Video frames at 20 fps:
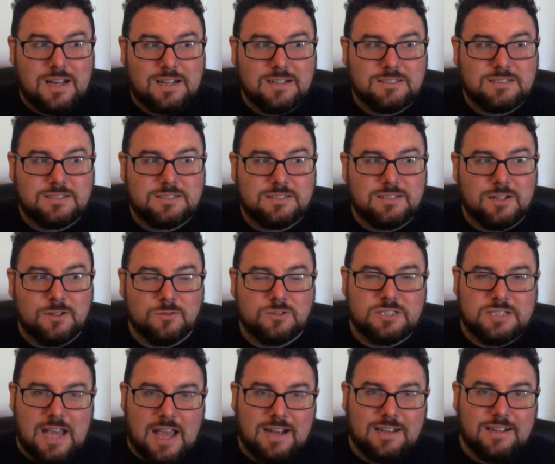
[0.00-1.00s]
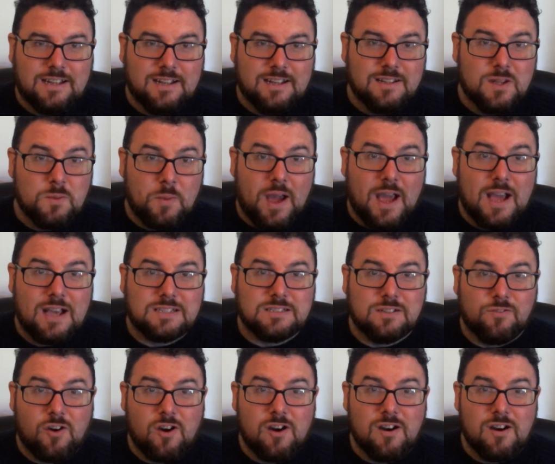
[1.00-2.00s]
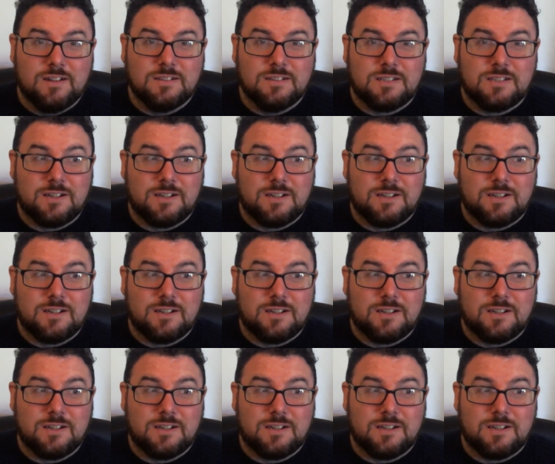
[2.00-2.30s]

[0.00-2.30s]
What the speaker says: that's set in the past of Ireland,